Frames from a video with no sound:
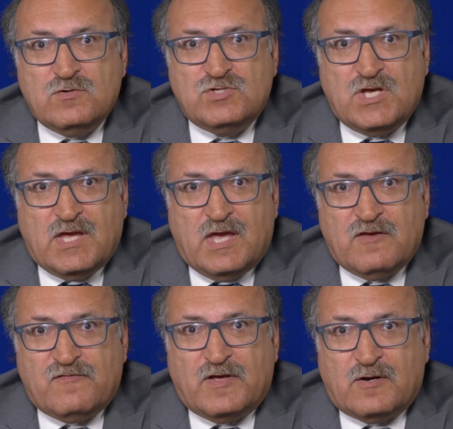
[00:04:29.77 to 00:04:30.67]
UJA
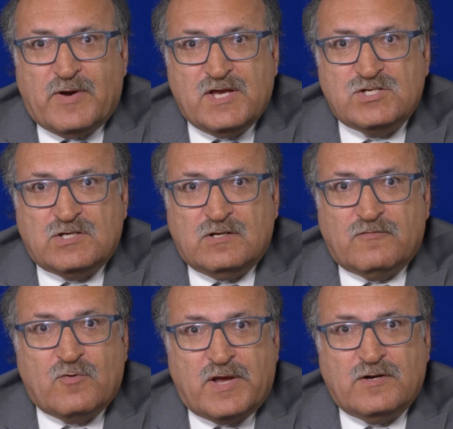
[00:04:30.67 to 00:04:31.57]
Federation of
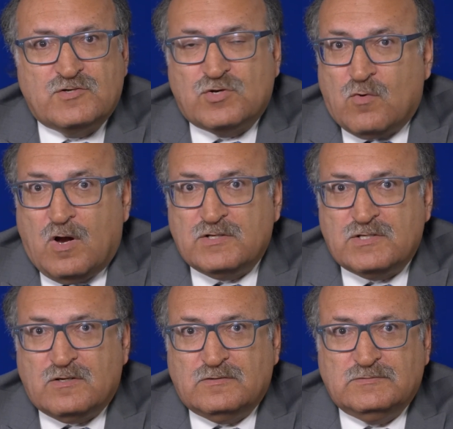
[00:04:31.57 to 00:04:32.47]
Greater
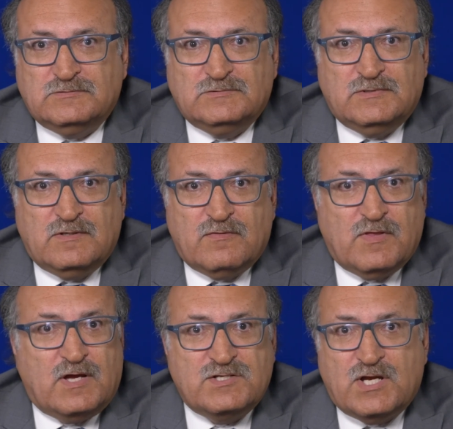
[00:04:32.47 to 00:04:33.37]
Toronto, the
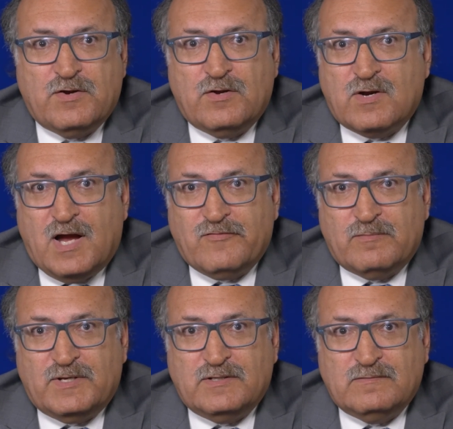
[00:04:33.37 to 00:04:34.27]
Ontario
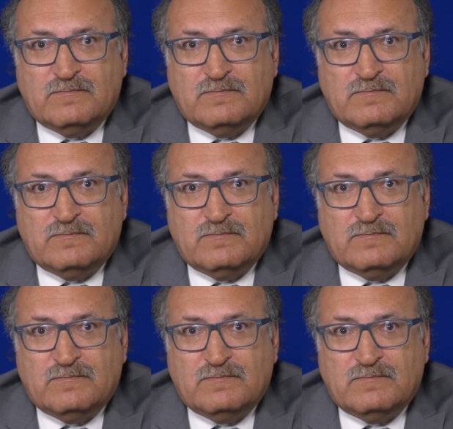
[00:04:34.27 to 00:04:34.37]
government,